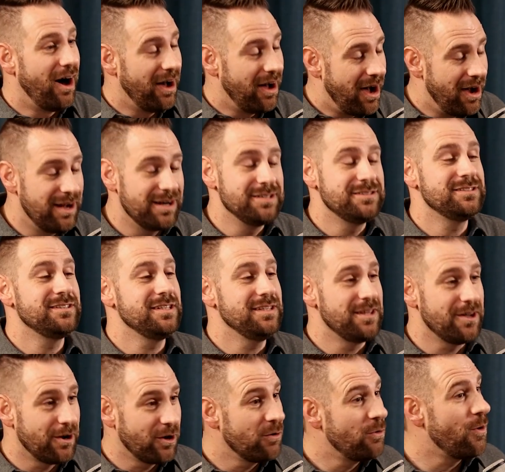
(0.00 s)
honestly,
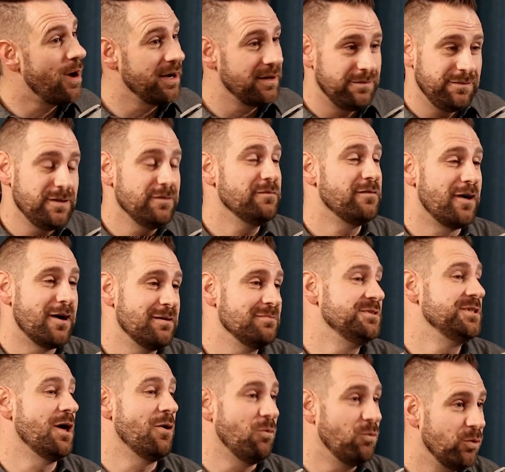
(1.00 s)
there are quite a few
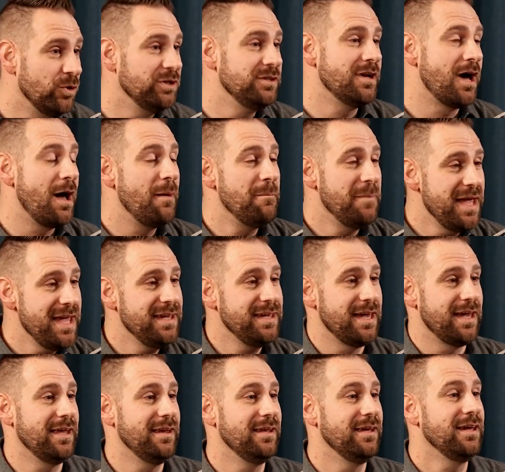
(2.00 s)
farms that would not make
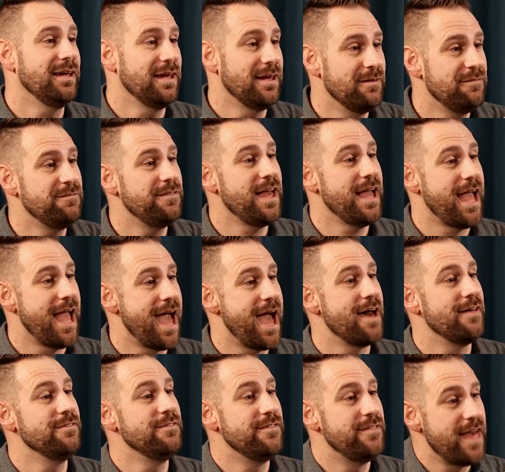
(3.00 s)
it if they
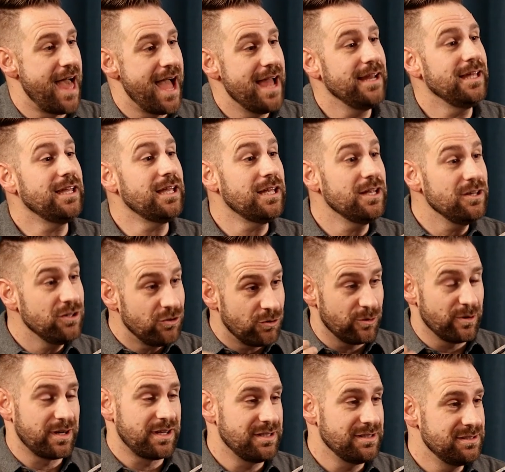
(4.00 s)
had that
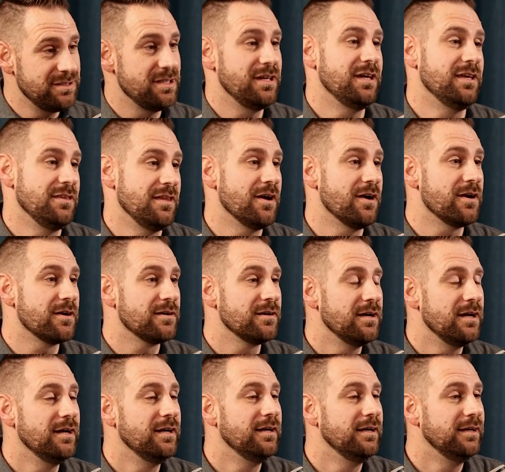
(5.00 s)
increase in their
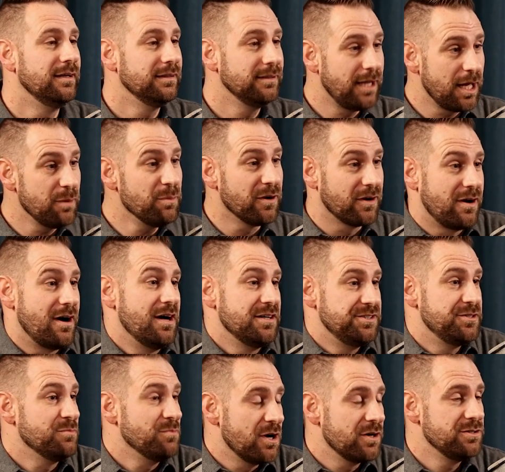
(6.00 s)
labor costs.
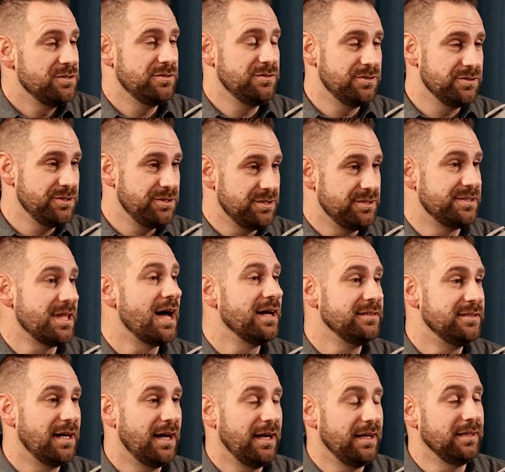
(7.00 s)
Their margins are just that
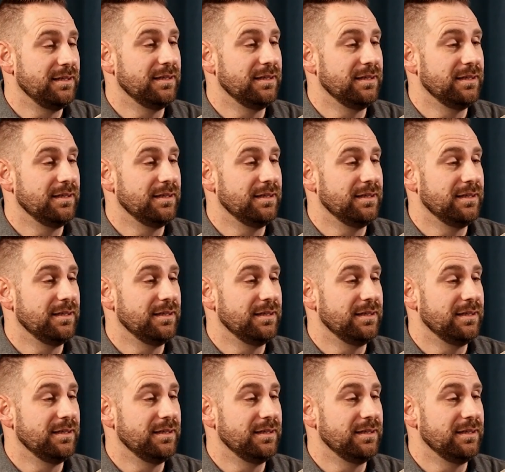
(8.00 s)
tight.